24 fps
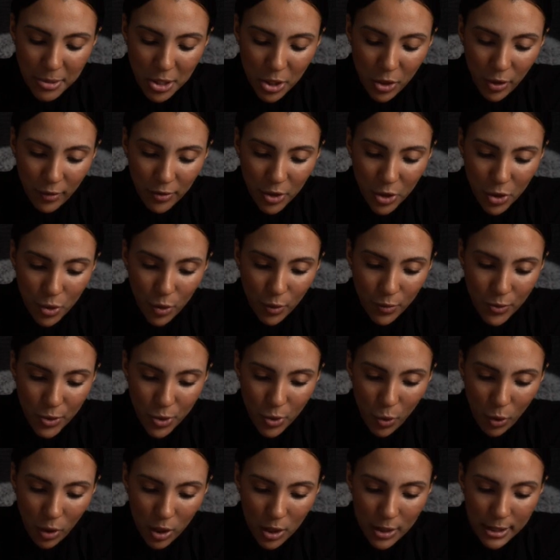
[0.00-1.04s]
and you have the Two of
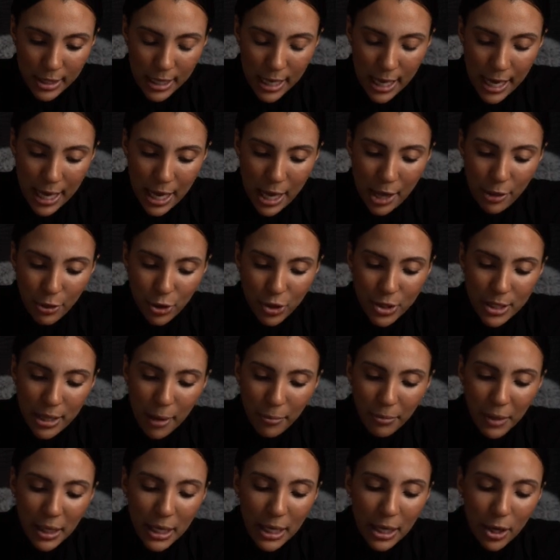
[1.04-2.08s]
Swords. There's
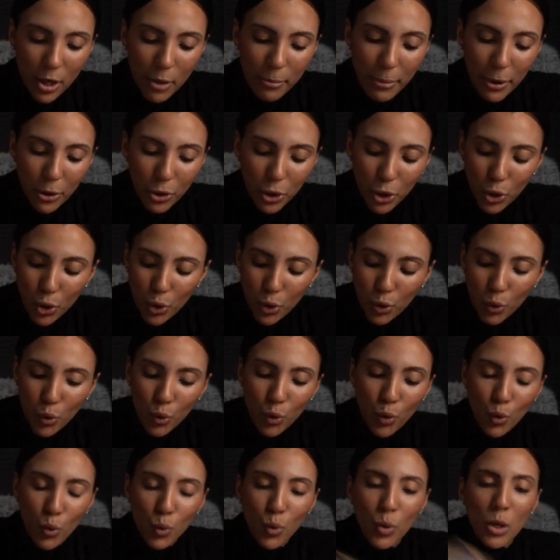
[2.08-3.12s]
something here about
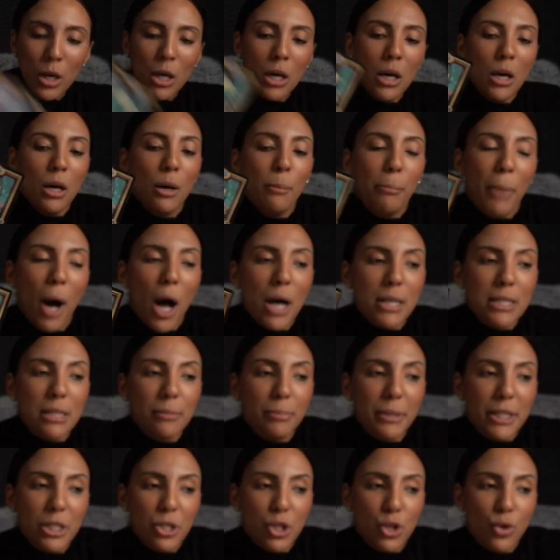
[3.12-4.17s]
you
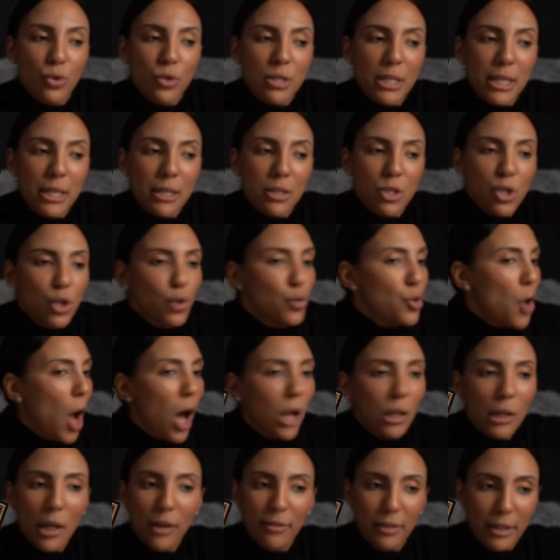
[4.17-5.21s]
possibly choosing to
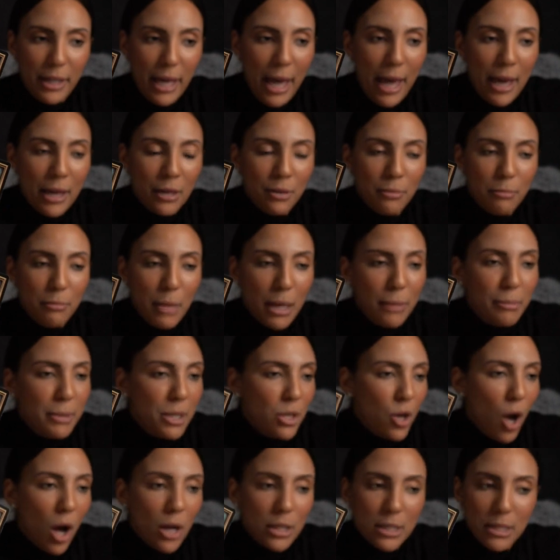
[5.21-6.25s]
not love again, maybe
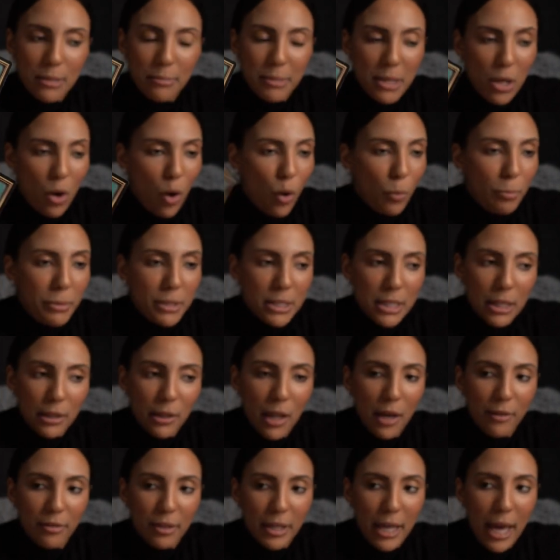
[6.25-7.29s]
not to be open to
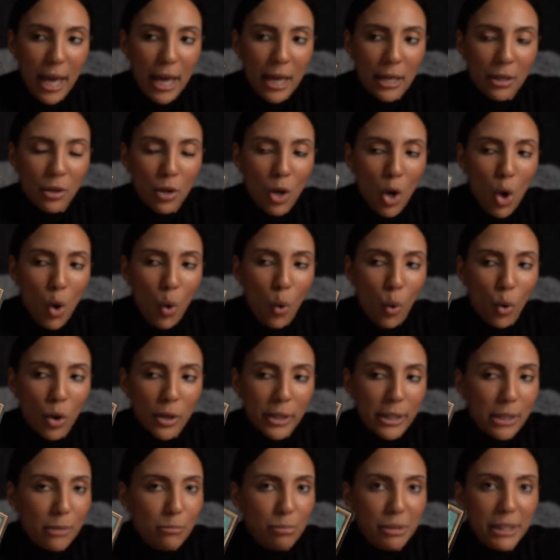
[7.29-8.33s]
love again, or
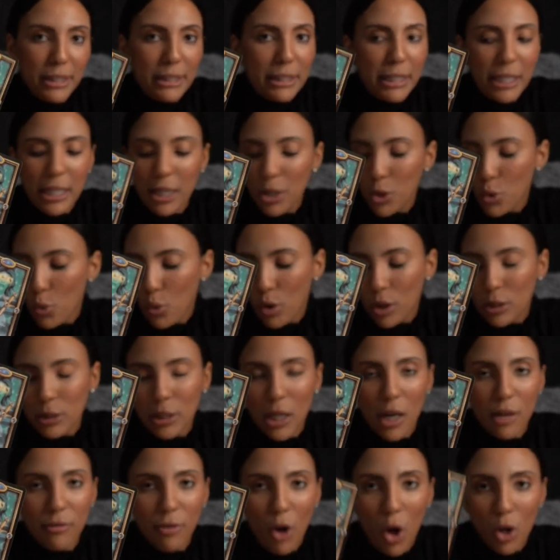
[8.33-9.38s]
to completely ignore
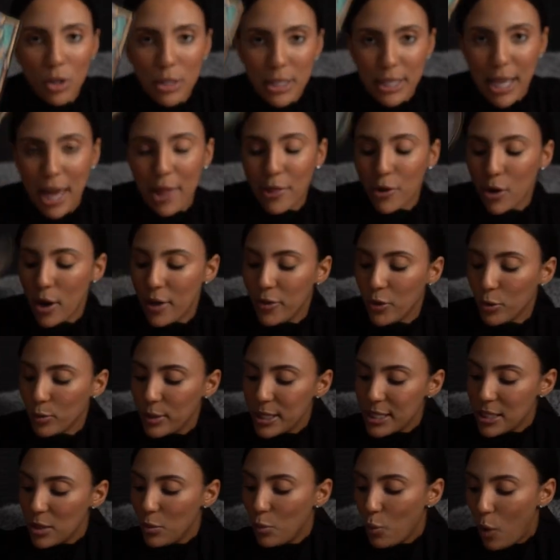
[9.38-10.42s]
love altogether. And the
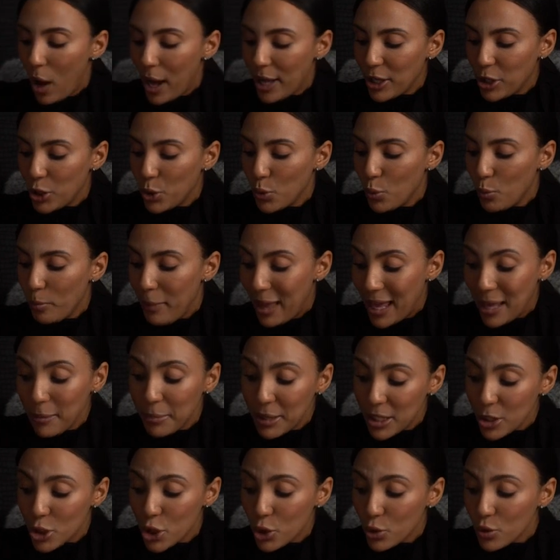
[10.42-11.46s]
reason why you may
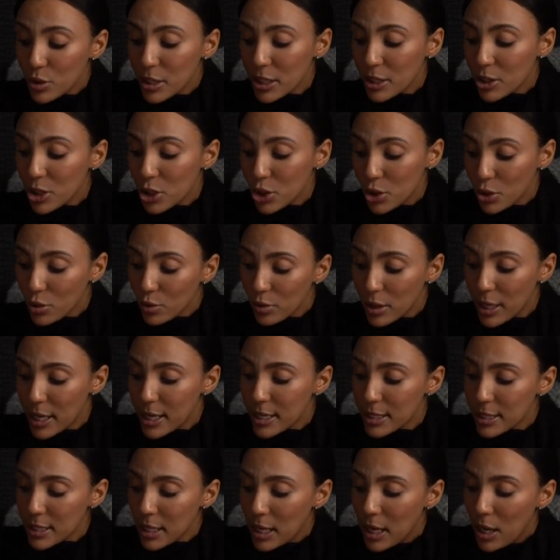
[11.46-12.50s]
be choosing to do
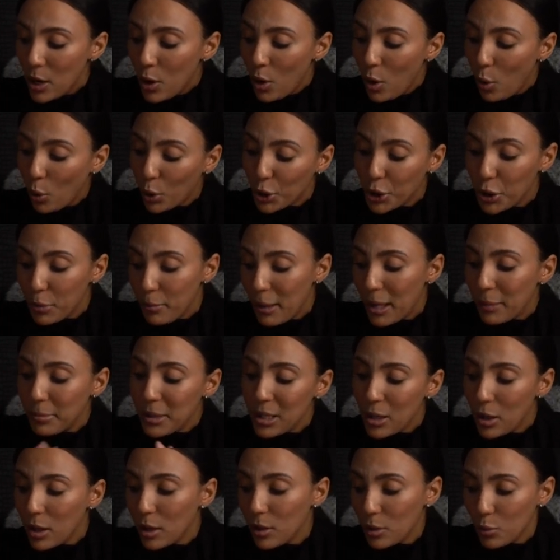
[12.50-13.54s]
this, or you may
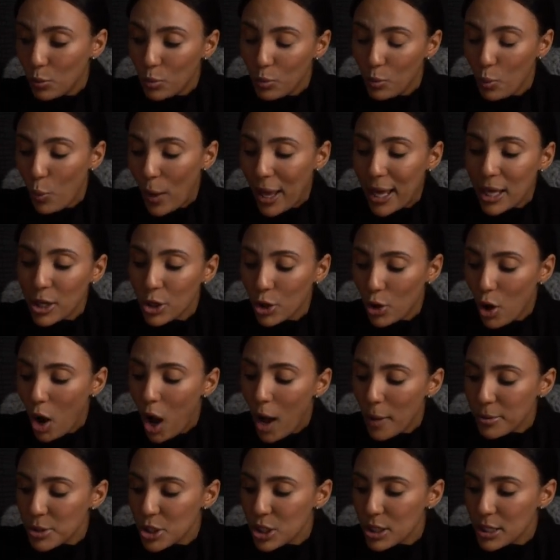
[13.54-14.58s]
be weighing your
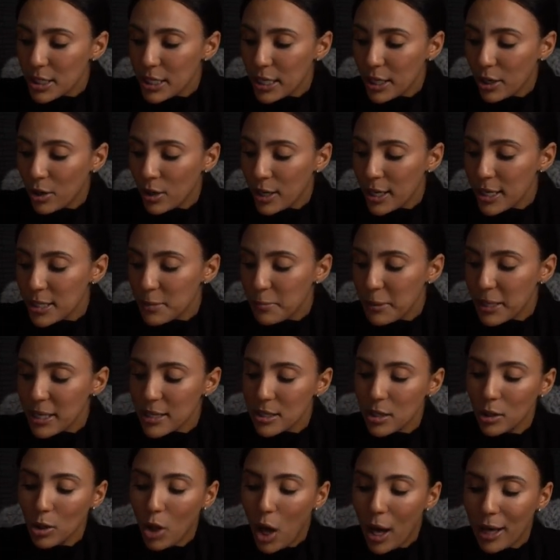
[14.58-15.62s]
options here, is
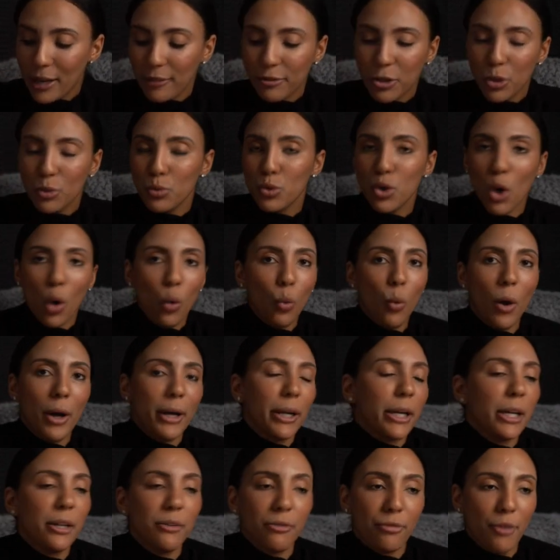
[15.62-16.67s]
because a lot of you don't want
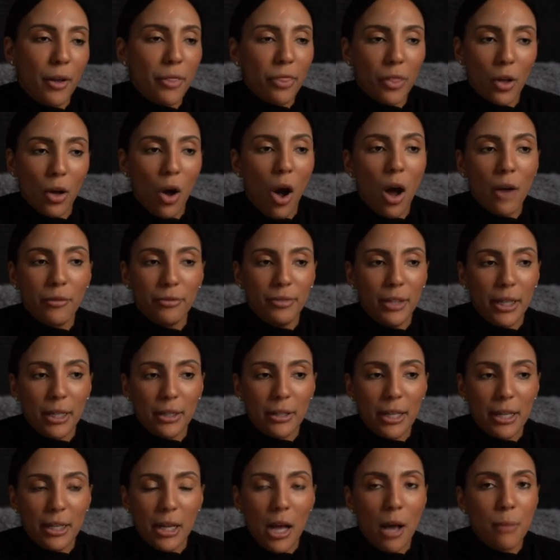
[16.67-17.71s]
to confront the
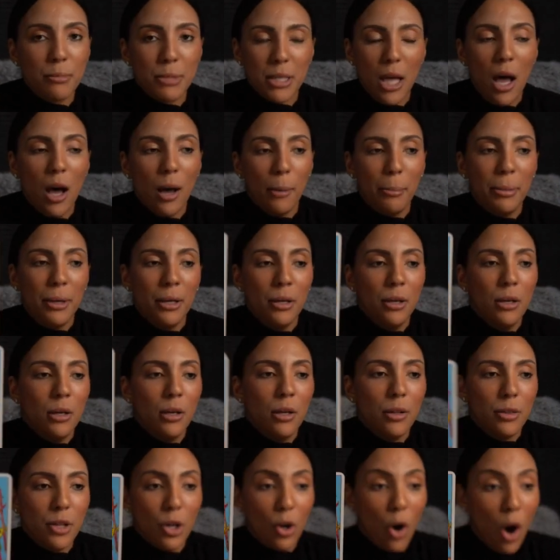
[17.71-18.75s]
conflict that comes up.
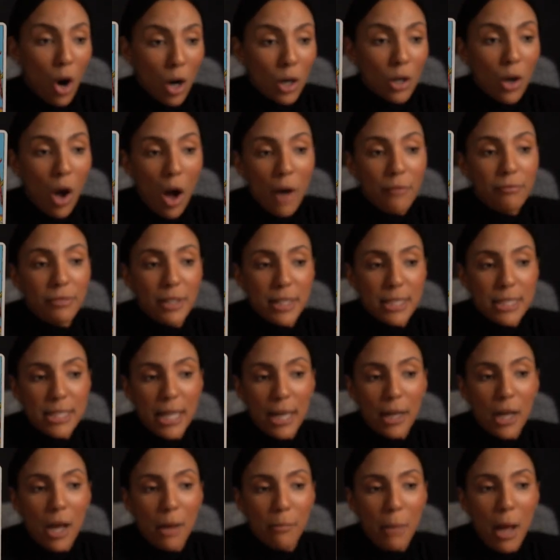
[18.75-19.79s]
There are conflicts
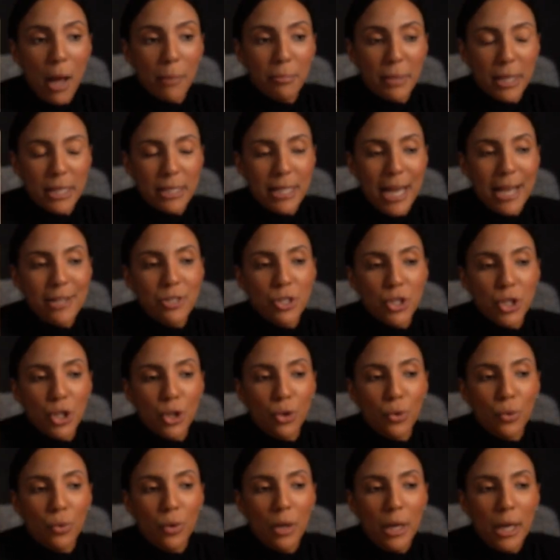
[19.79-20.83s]
that come up that test
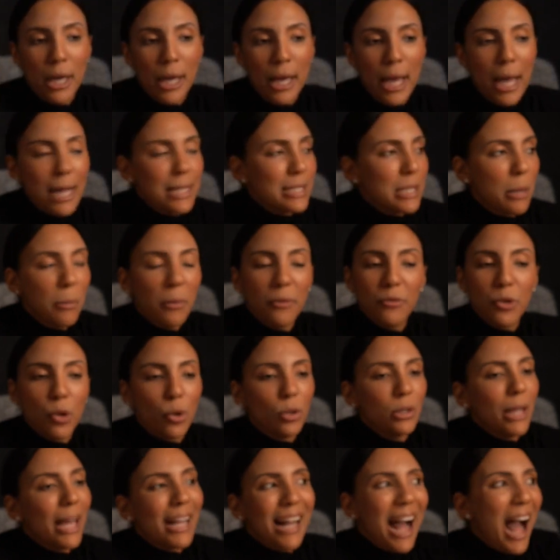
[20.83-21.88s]
you. And some of you
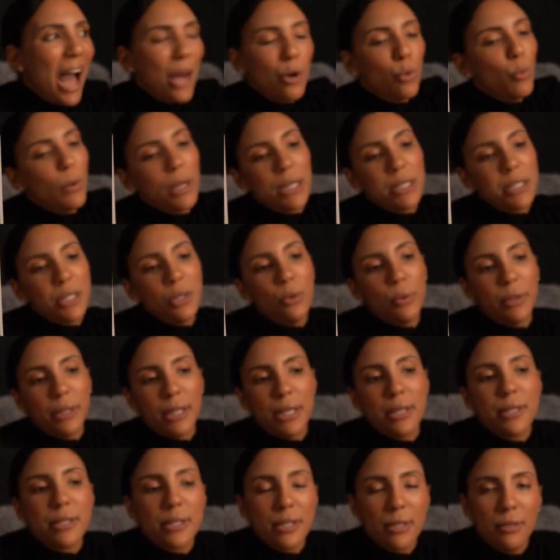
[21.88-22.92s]
are like, I don't want to deal with
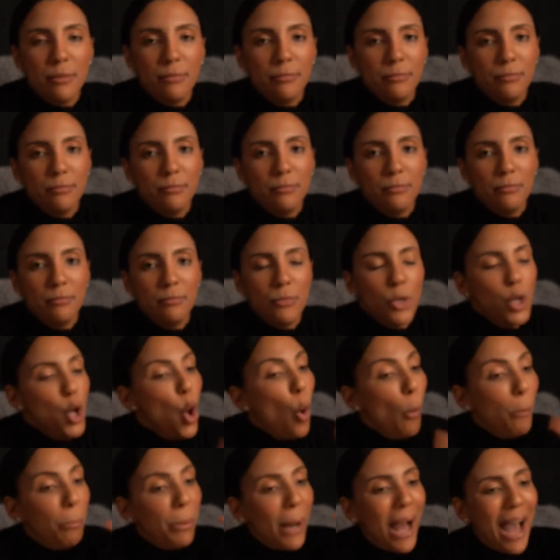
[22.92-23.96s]
this.
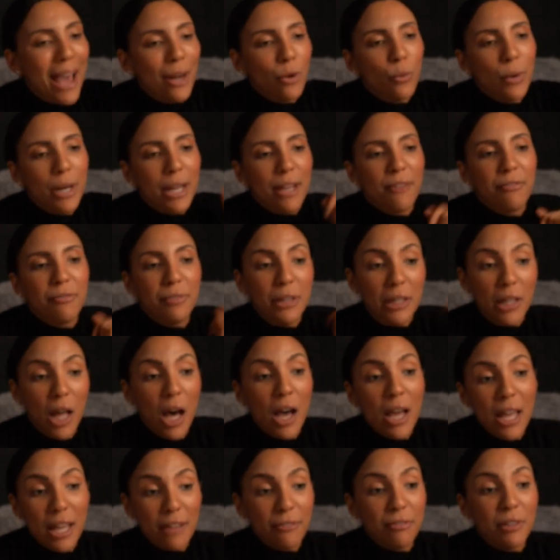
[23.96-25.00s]
Nope, I don't want, if,
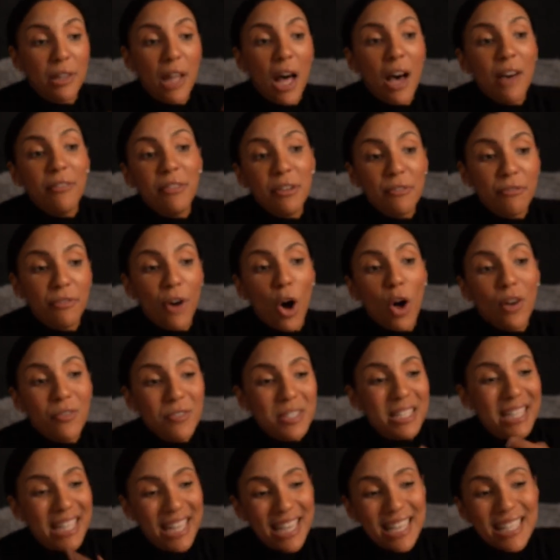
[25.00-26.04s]
lo- if love
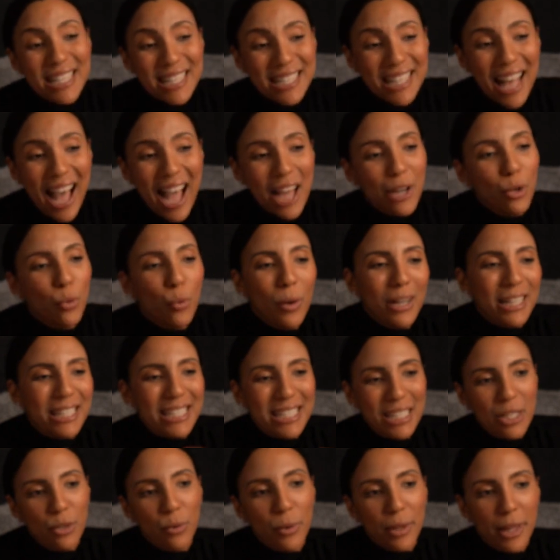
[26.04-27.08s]
involves this, I don't want to
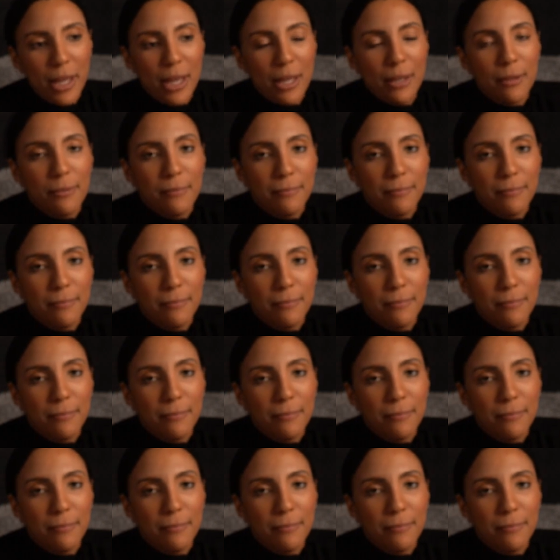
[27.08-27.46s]
deal with it.